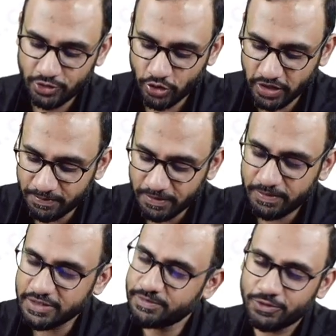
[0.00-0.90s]
Total hip
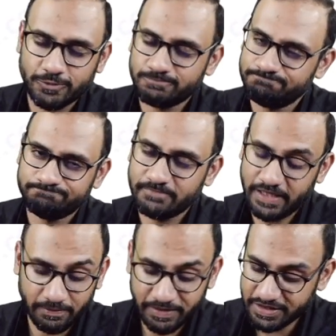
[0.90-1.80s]
replacement, no.
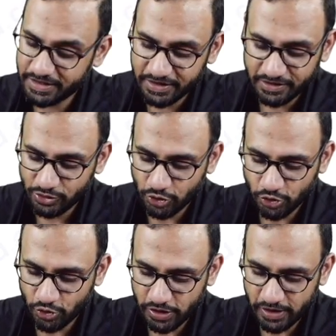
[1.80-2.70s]
Young patient hai, no
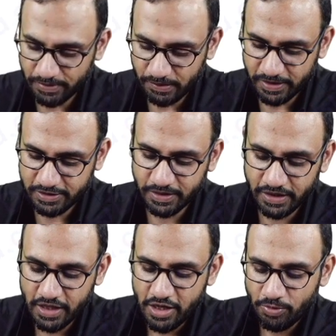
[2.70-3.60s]
total hip replacement.
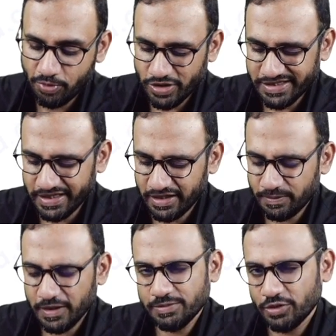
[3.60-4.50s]
Prosthetic
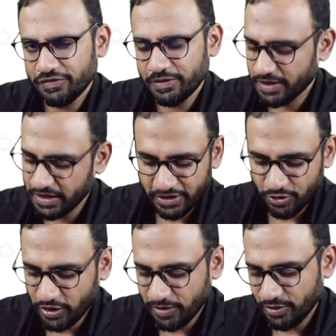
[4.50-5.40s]
replacement of femoral head,
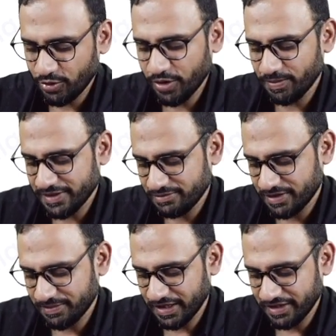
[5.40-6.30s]
no
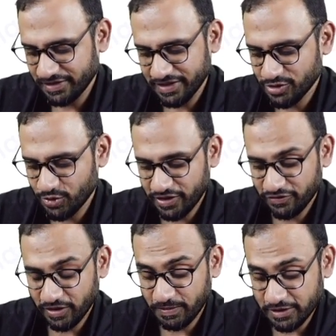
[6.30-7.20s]
replacement. Bhai. There is no need
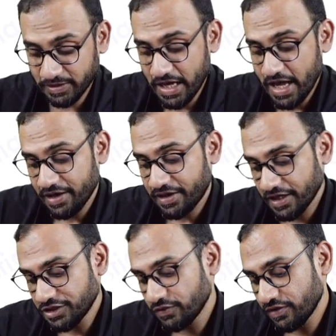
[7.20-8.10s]
for replacement.
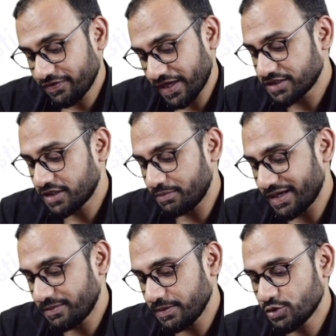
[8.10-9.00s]
Reduction of the fracture and
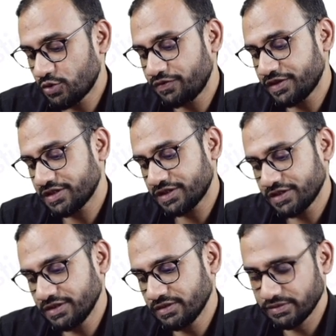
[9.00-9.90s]
multiple screw
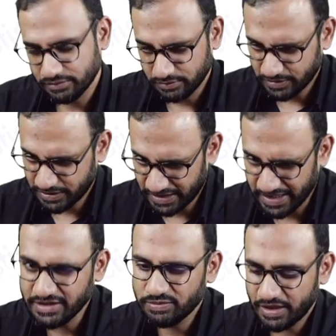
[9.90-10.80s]
fixation,
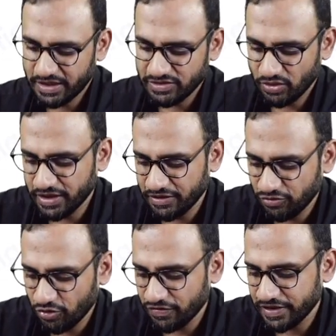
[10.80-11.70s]
yes, but he's already
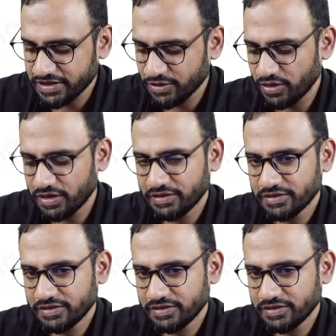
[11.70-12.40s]
4 weeks old.